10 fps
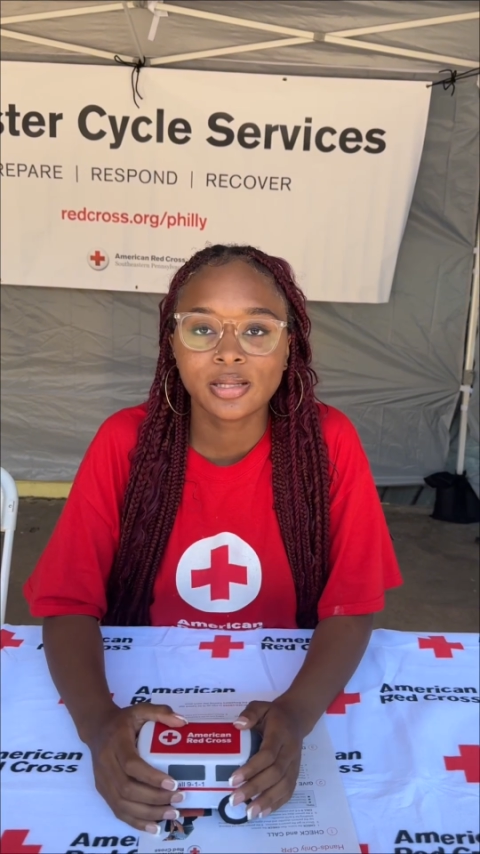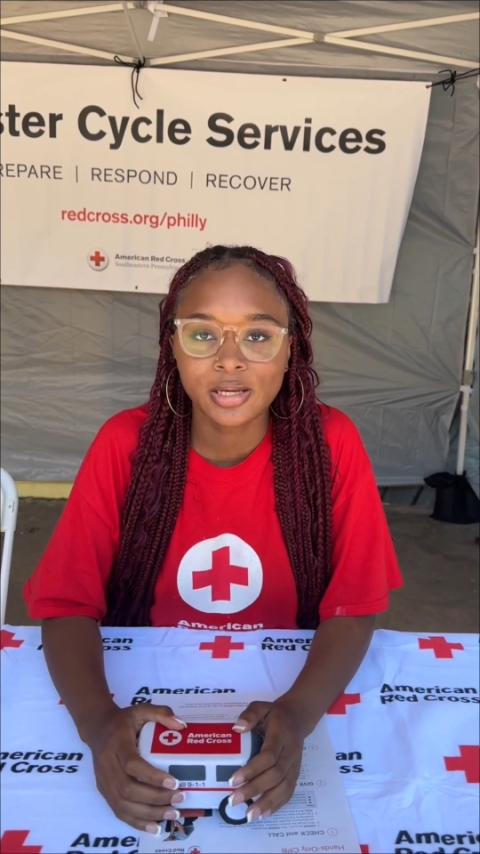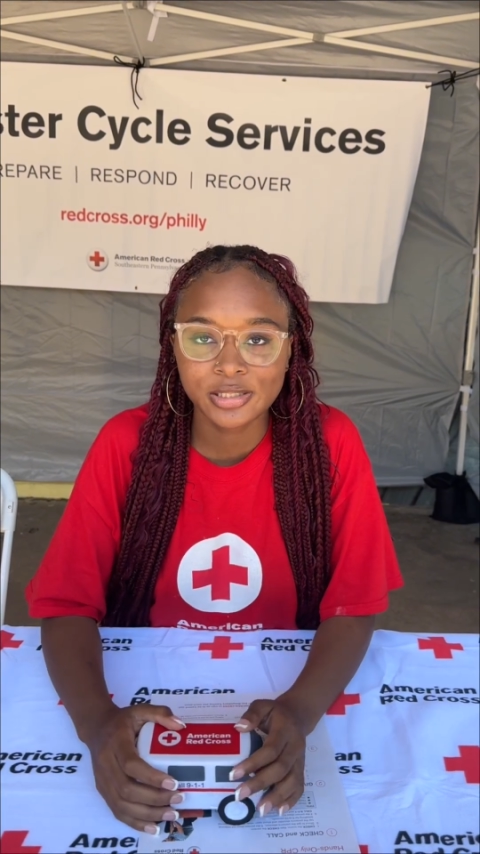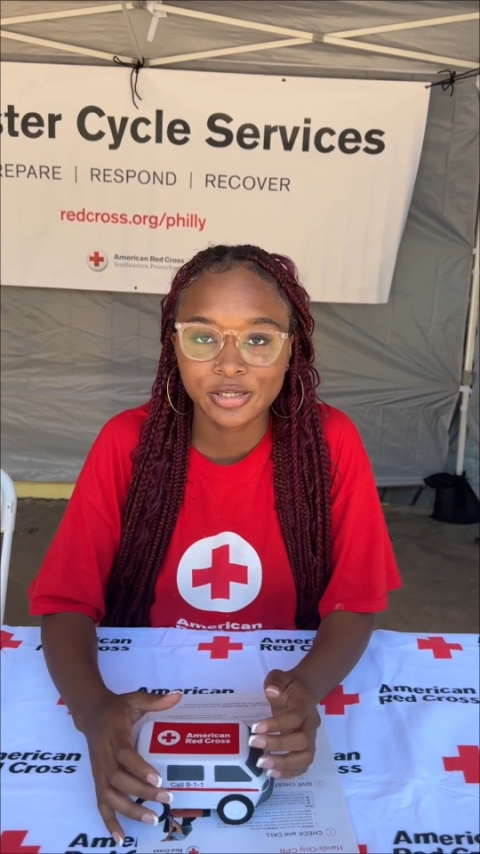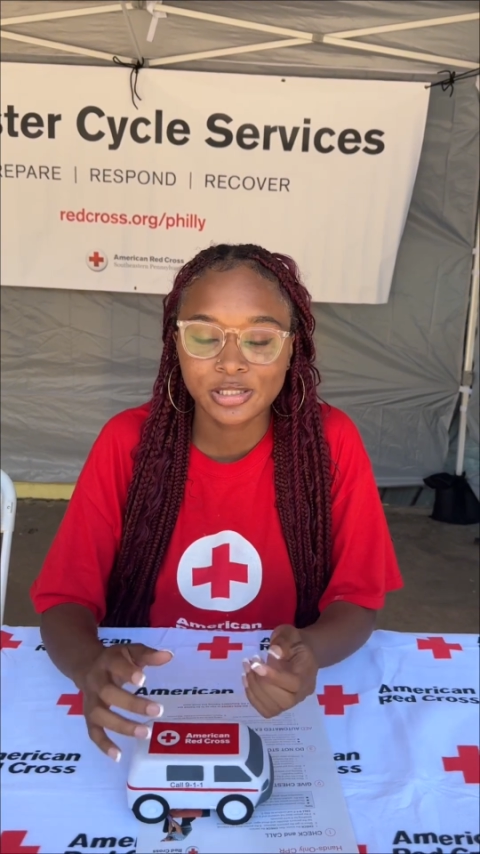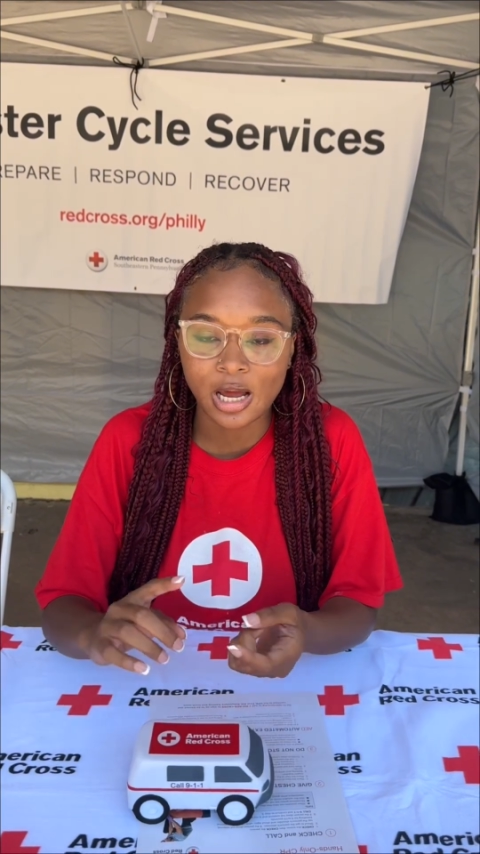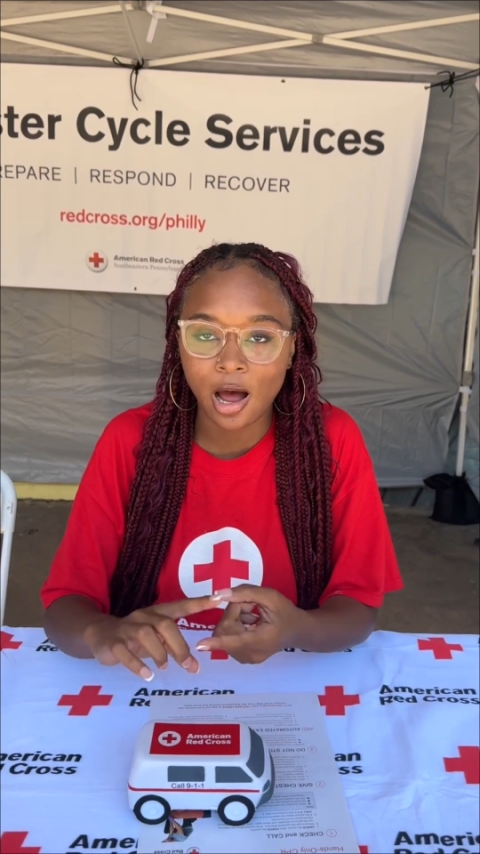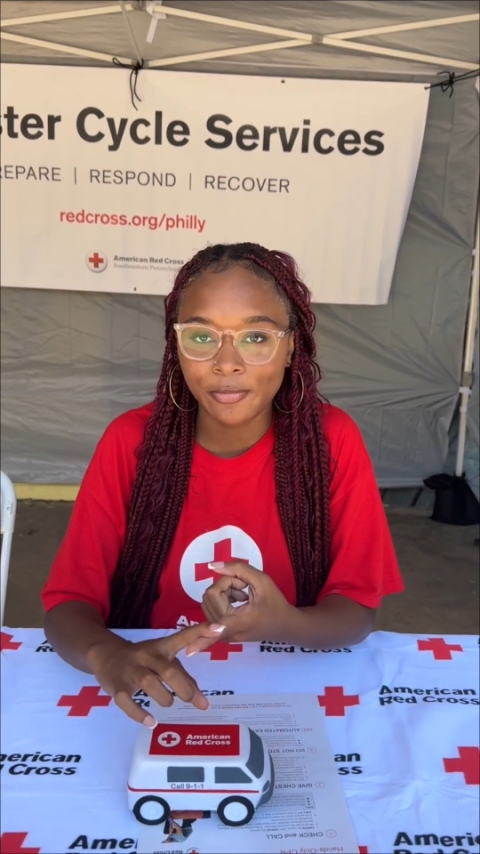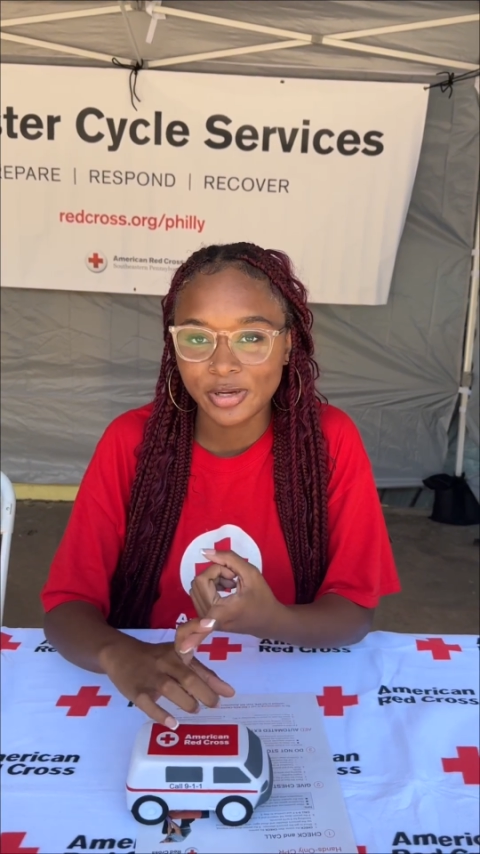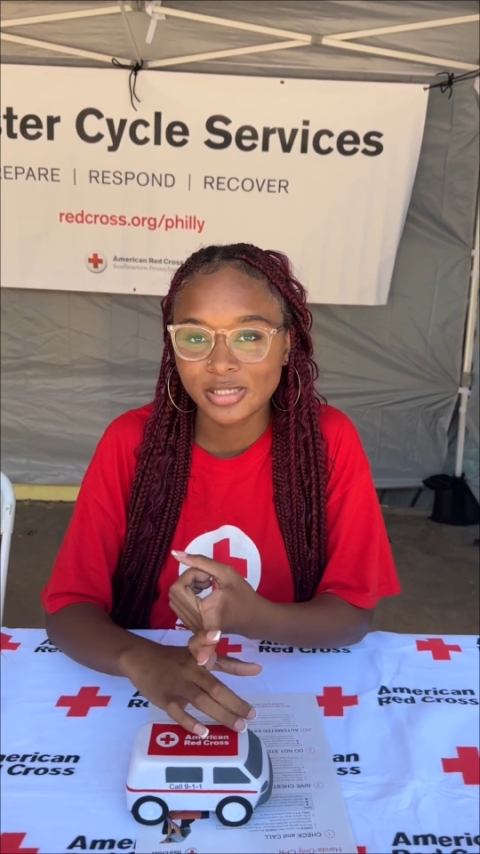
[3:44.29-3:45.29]
unless there is
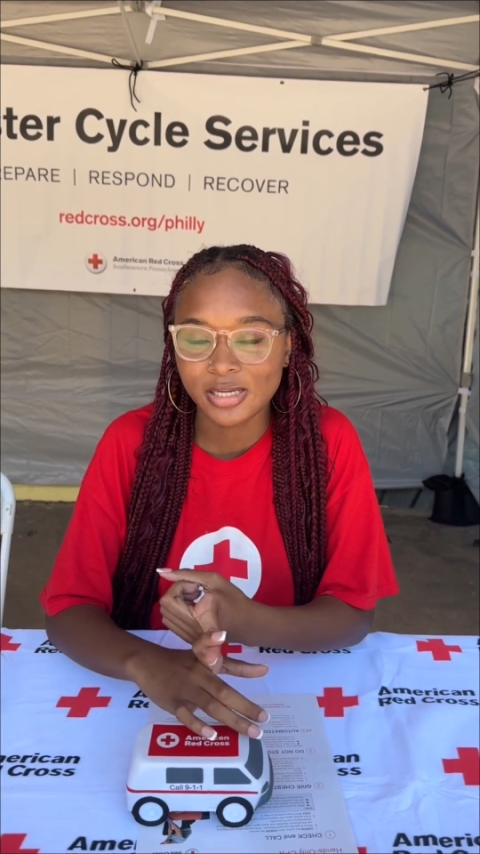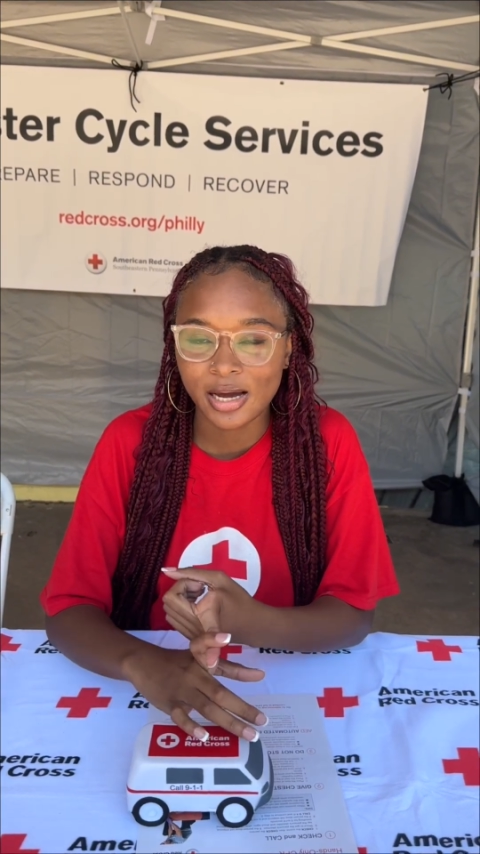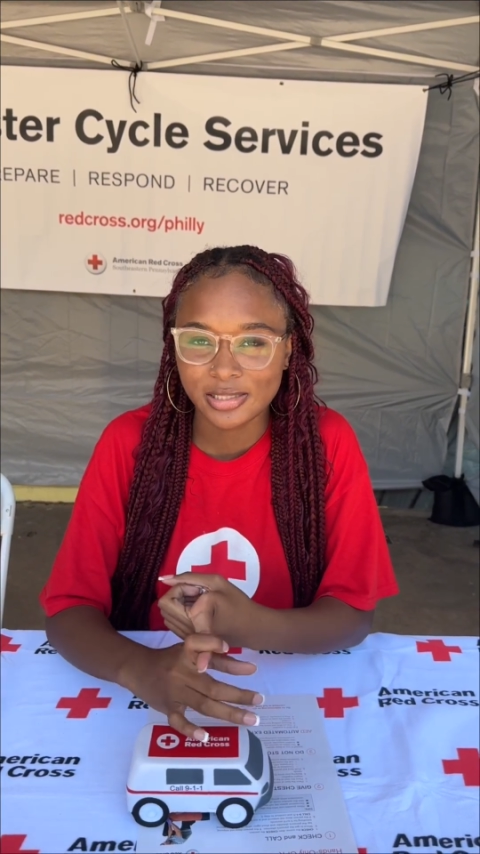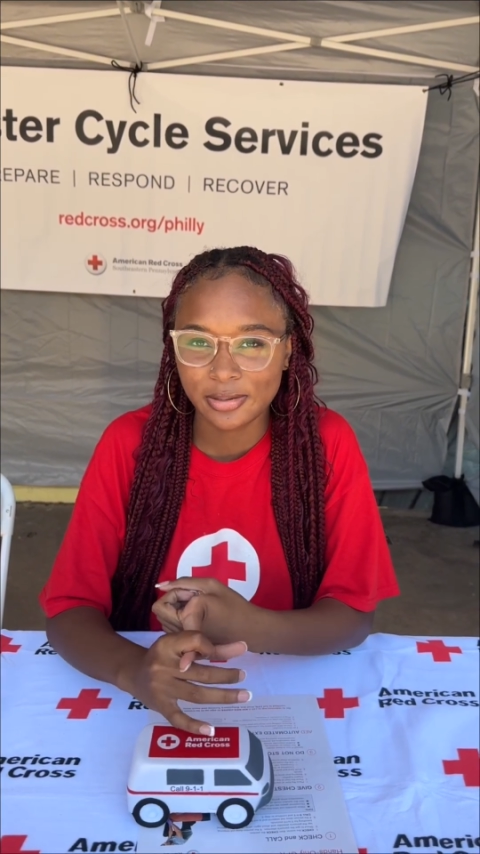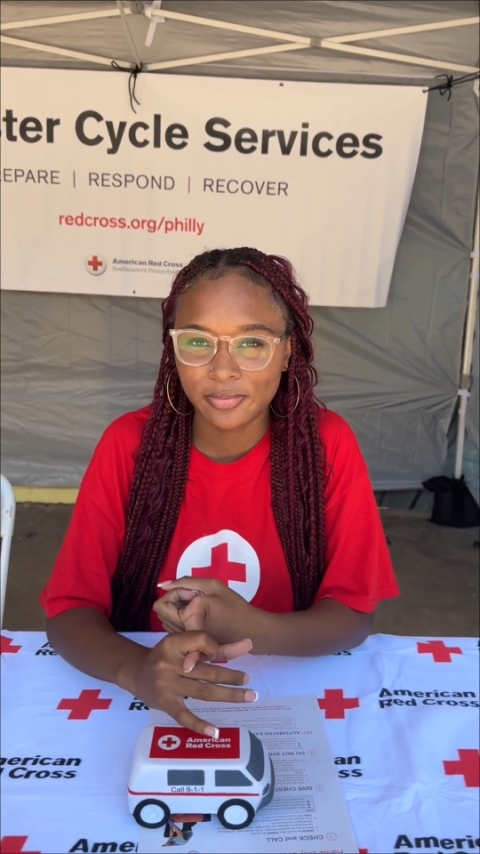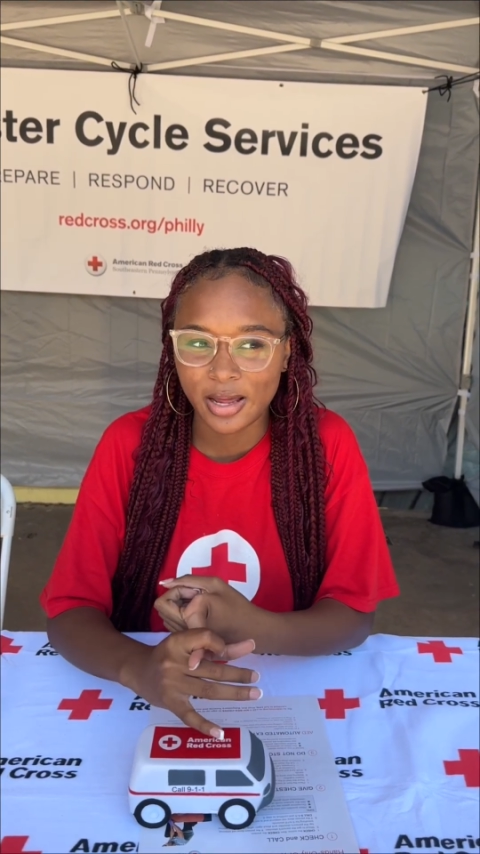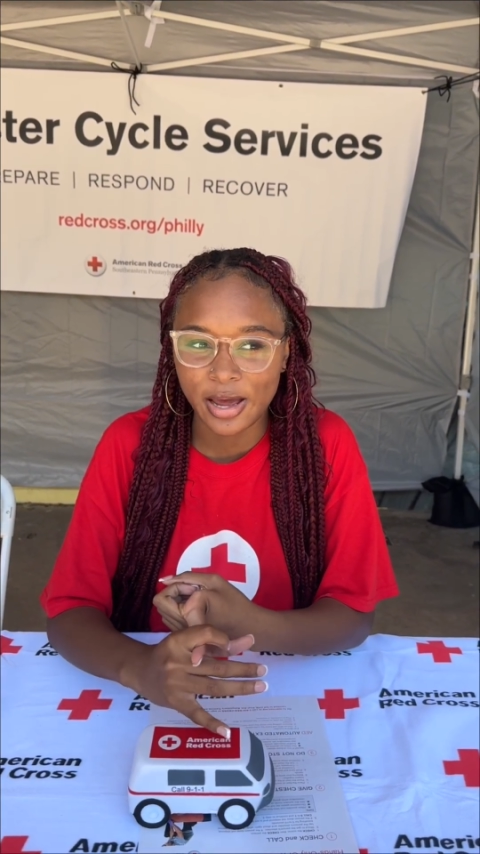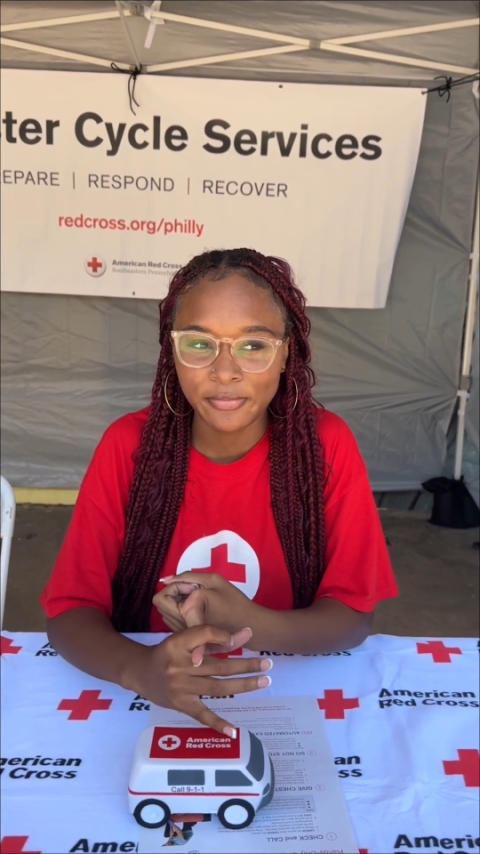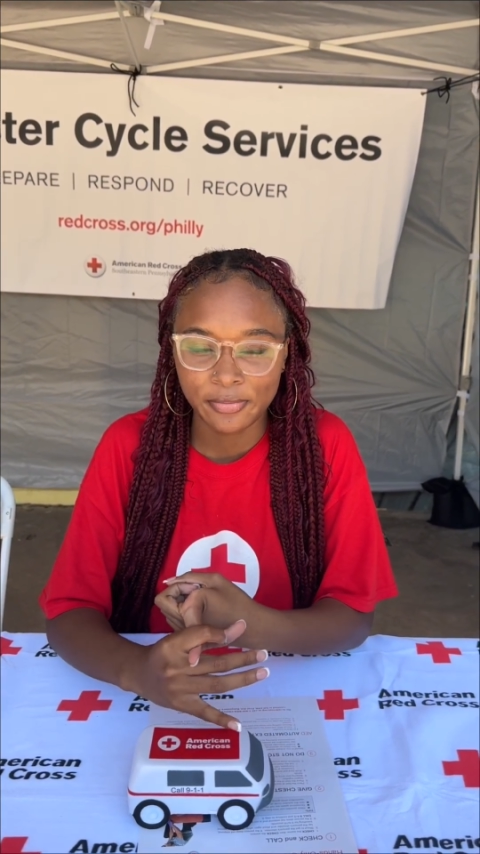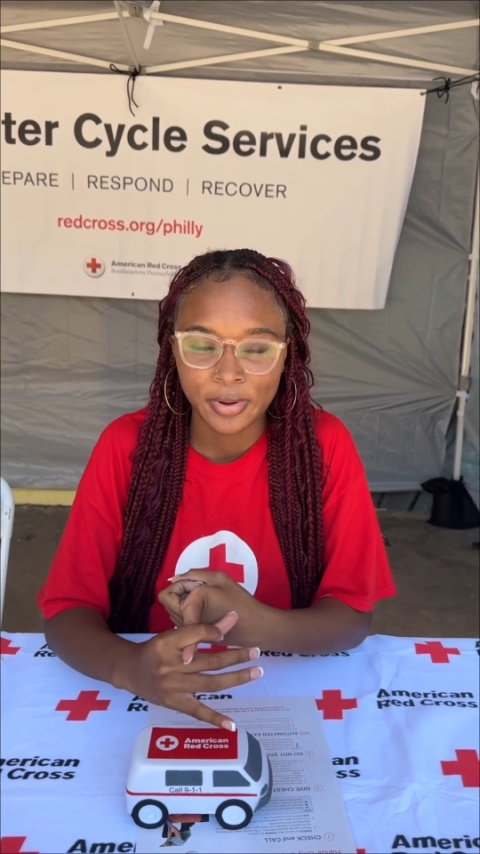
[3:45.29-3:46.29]
obvious signs of
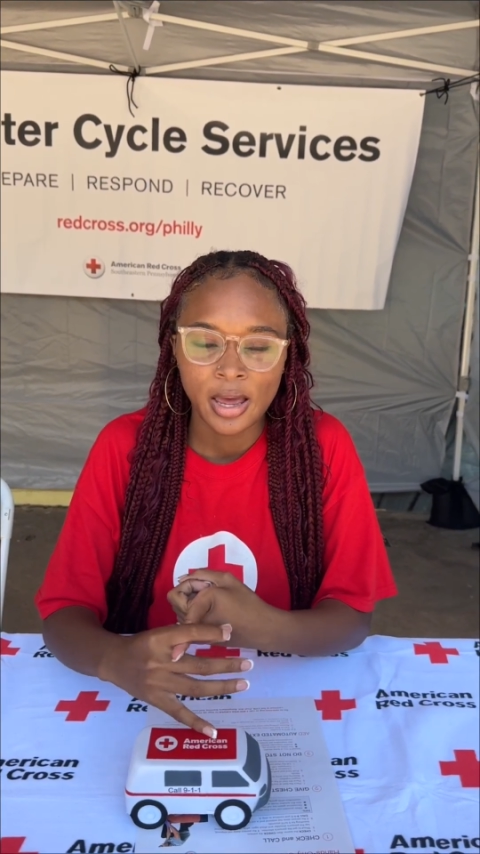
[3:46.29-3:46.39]
life.